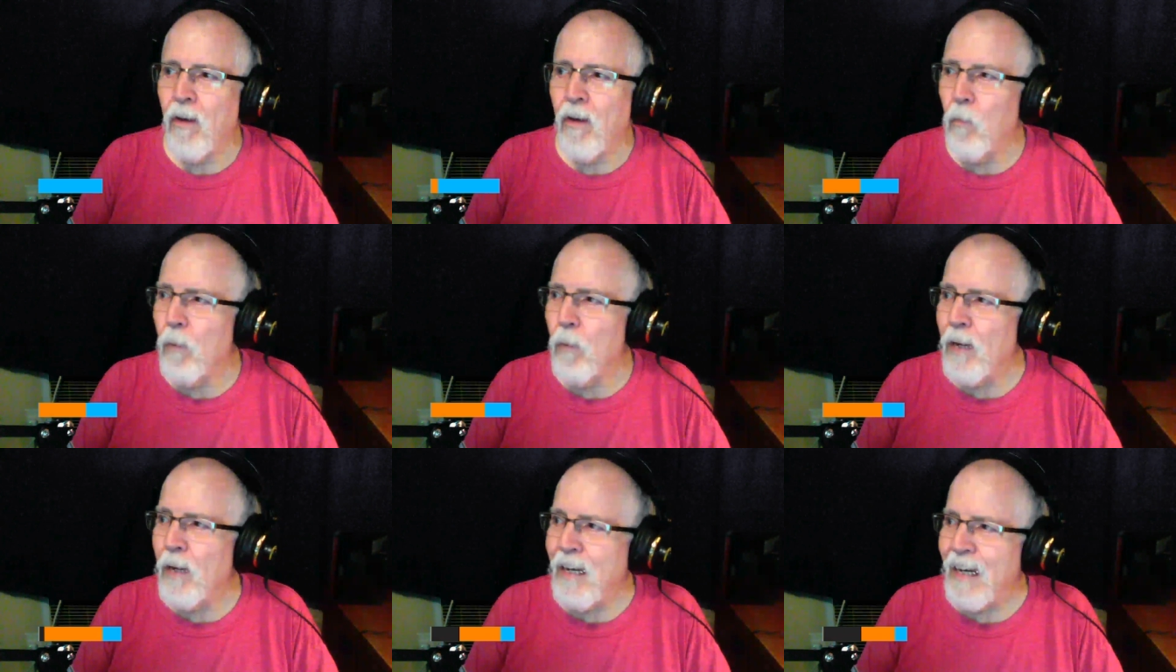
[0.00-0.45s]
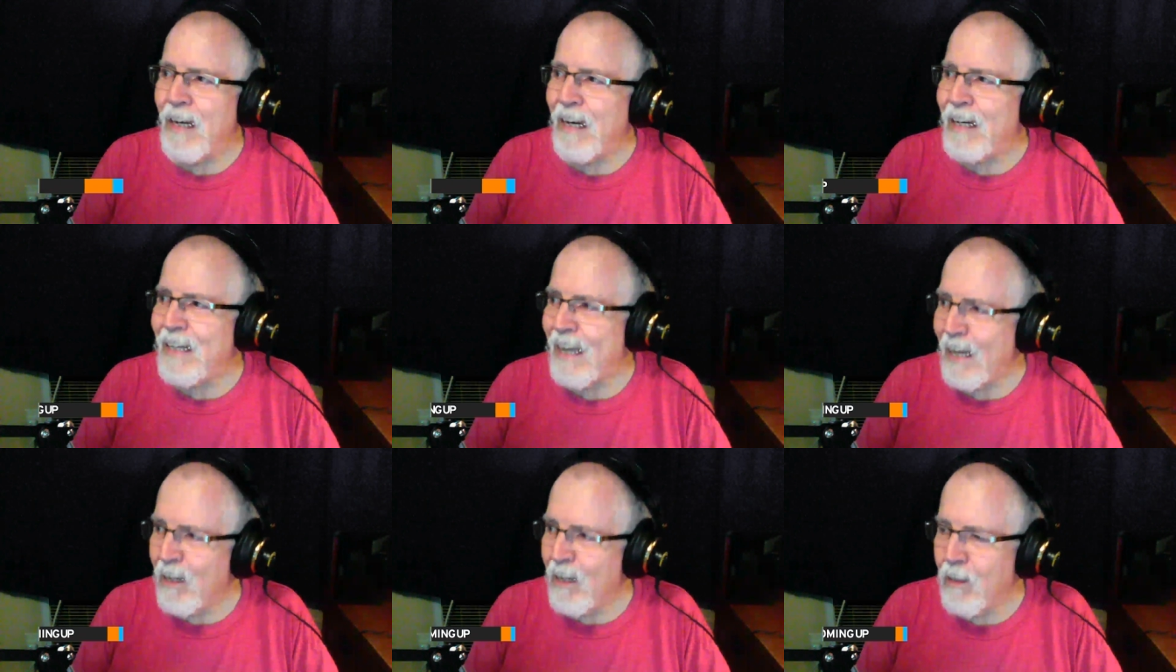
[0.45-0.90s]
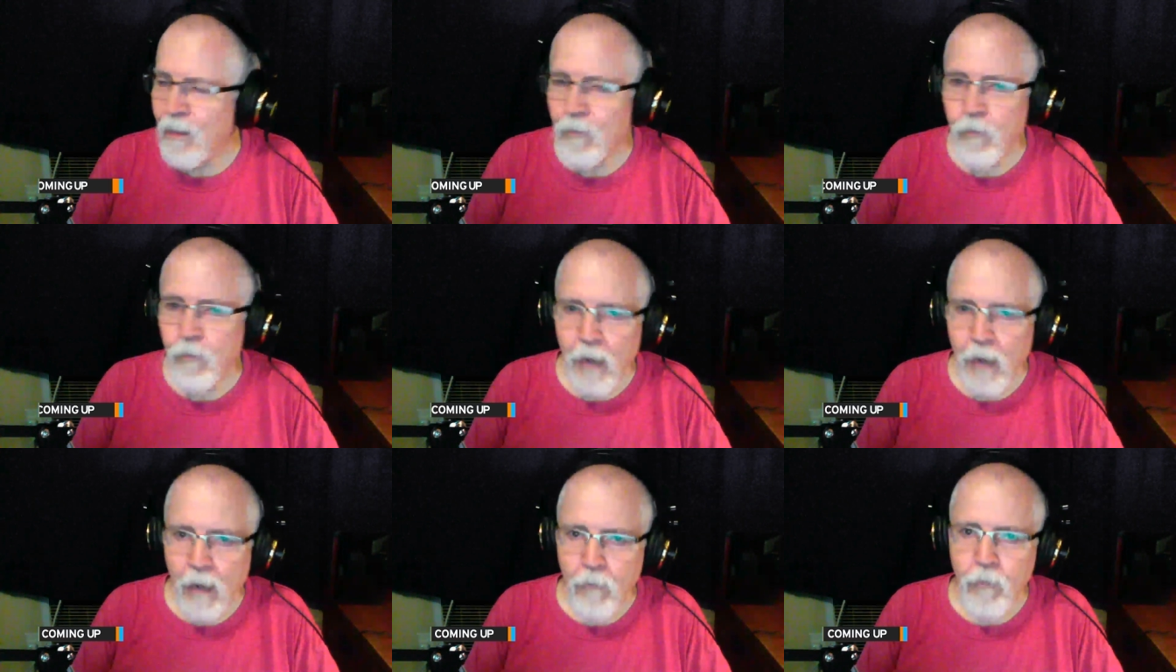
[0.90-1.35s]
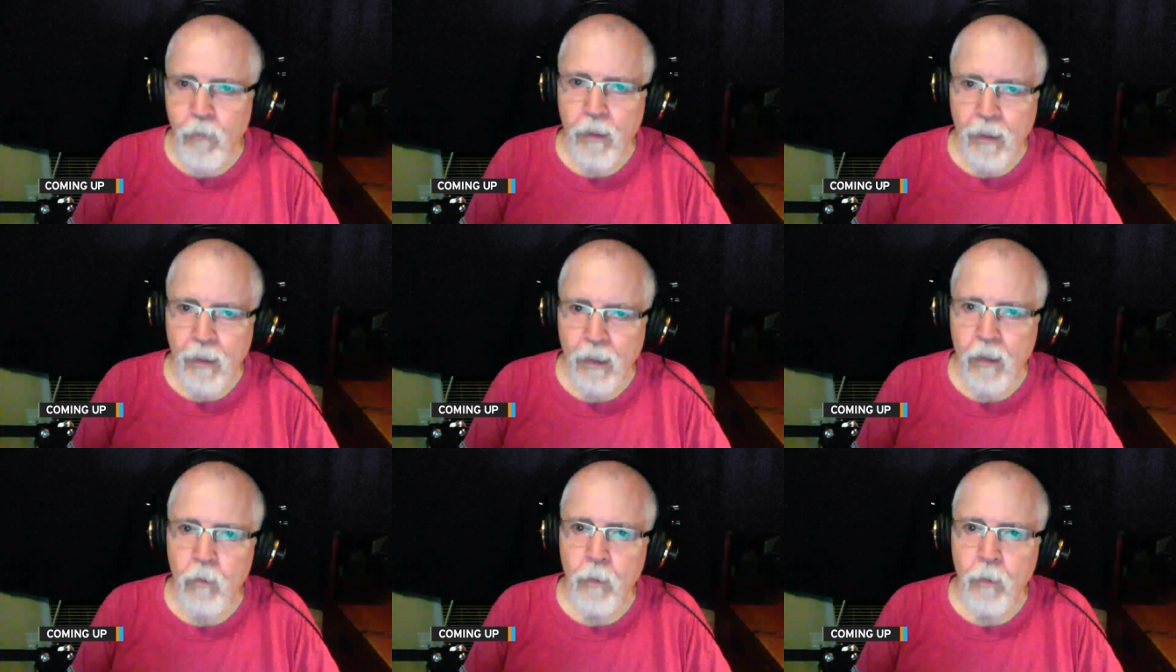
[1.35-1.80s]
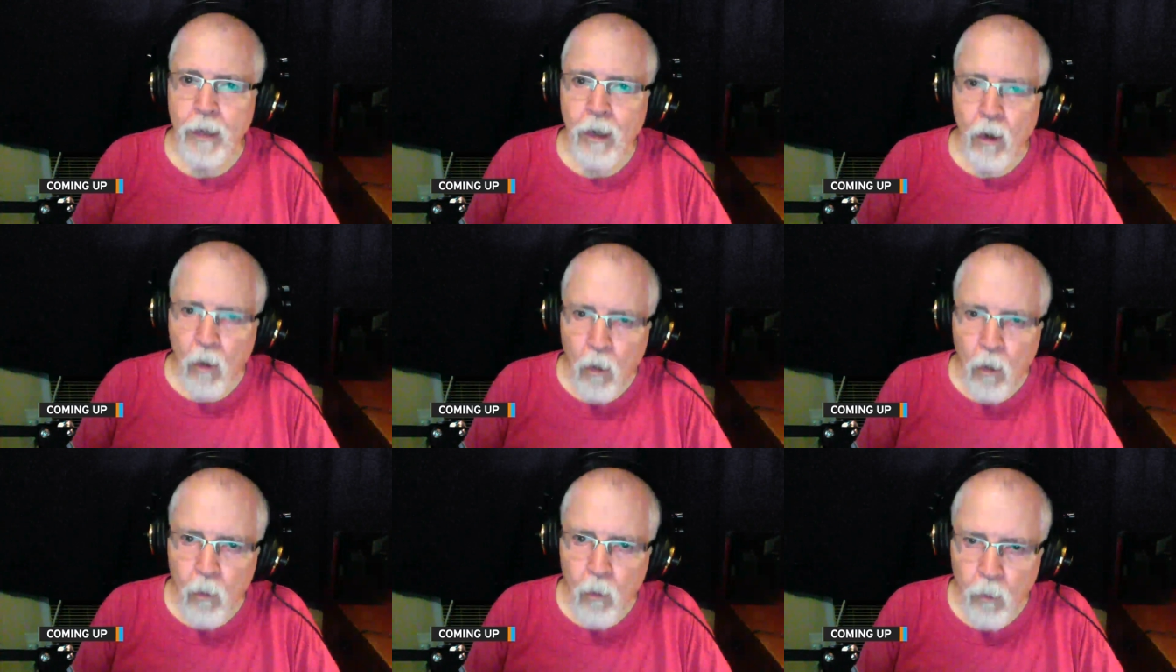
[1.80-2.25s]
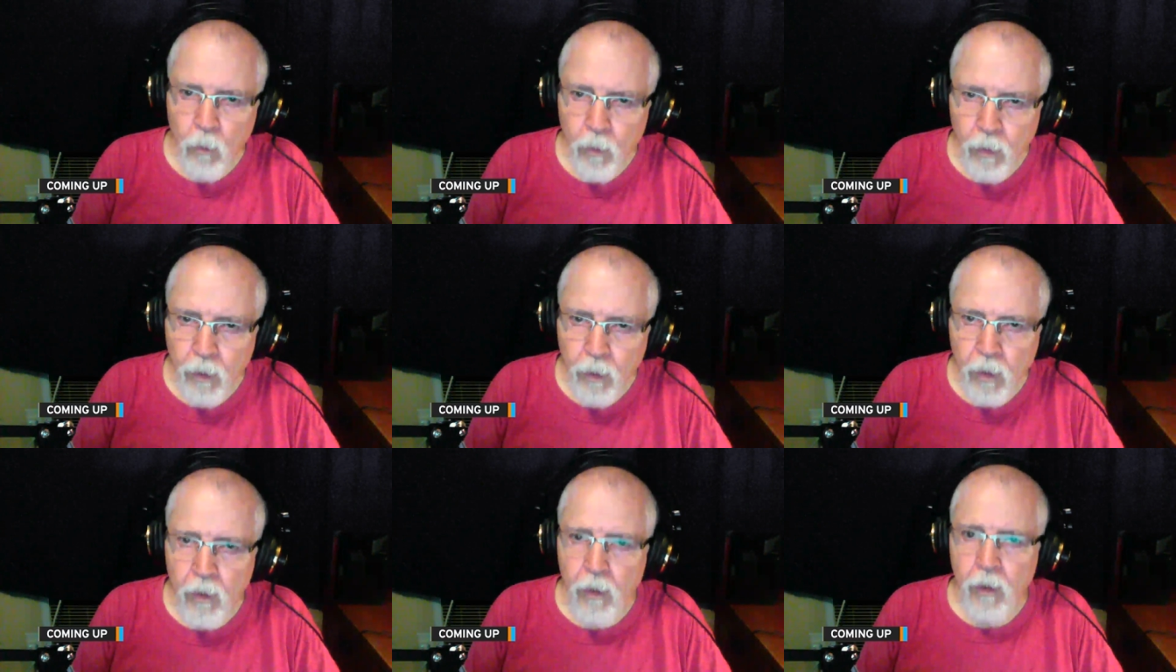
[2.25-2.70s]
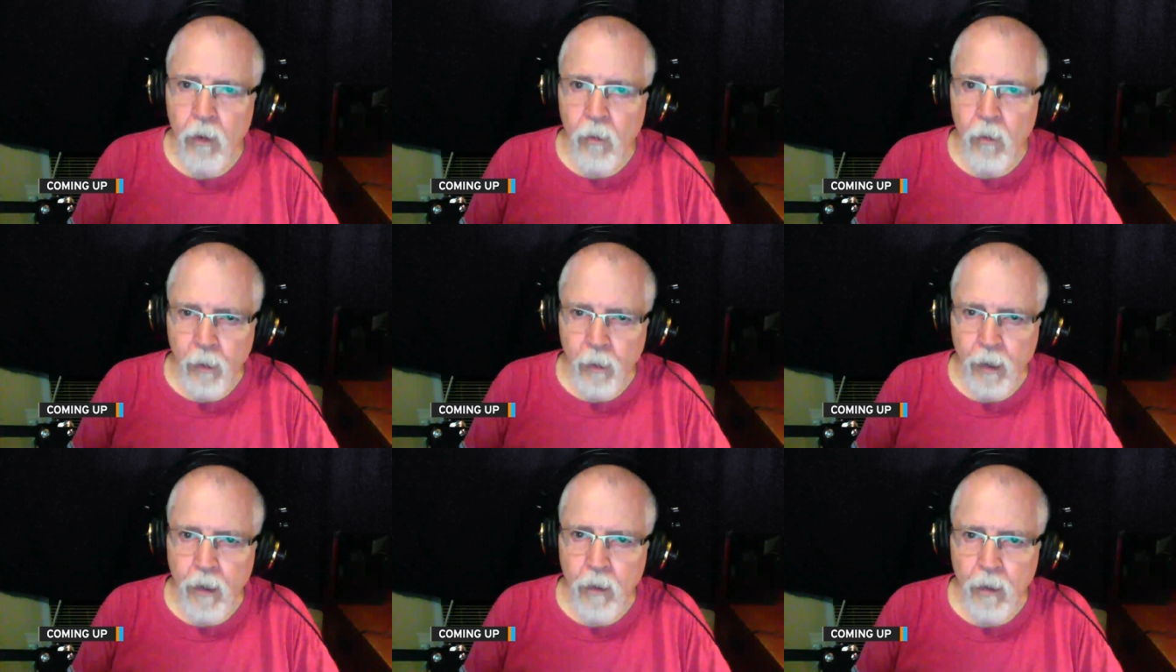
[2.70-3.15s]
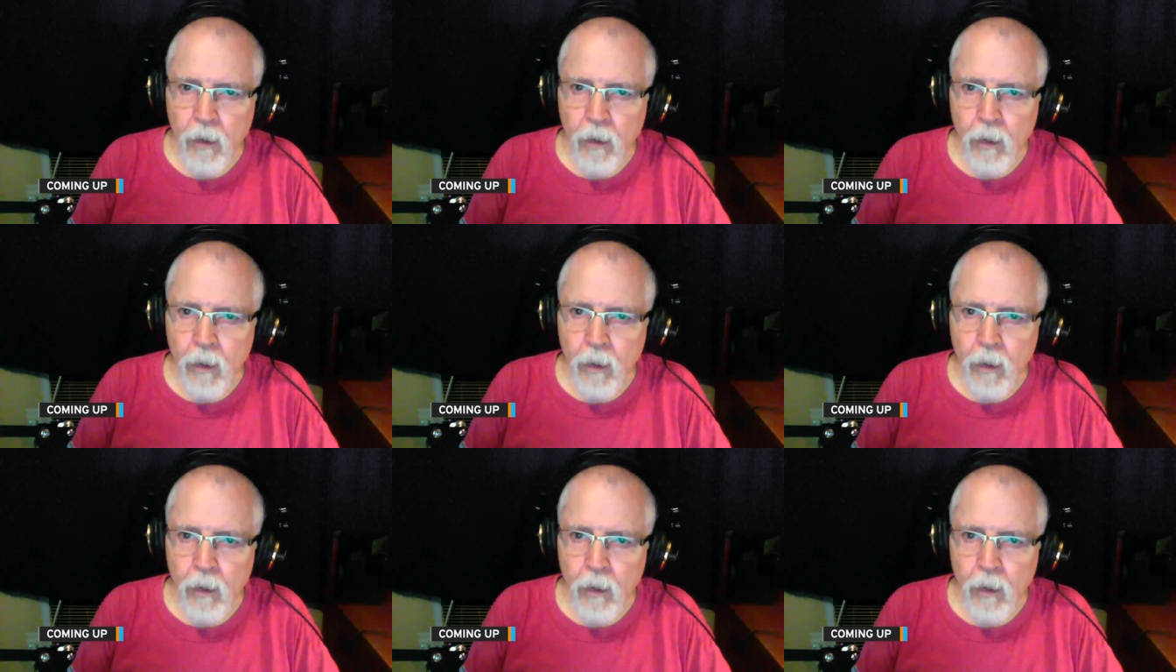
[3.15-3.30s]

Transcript: we need identity for everything we own, right?